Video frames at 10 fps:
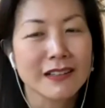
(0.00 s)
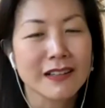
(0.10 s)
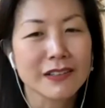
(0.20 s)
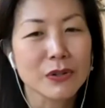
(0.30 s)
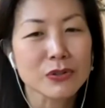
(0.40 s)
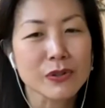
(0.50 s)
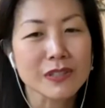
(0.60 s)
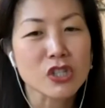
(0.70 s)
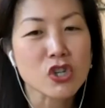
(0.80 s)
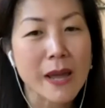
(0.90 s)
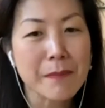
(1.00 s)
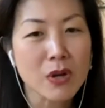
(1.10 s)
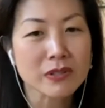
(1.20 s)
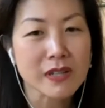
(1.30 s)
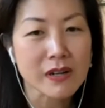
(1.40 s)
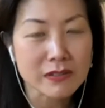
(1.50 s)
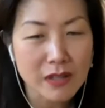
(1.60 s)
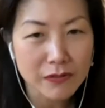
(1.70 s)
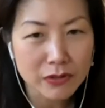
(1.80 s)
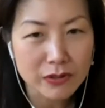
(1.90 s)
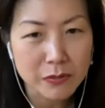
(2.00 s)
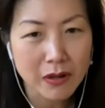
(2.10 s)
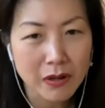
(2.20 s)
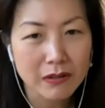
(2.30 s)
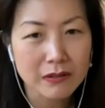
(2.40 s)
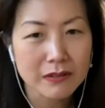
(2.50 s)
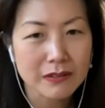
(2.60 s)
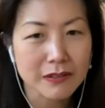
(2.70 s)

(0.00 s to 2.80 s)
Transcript: And then also in the chat box, there are several as well.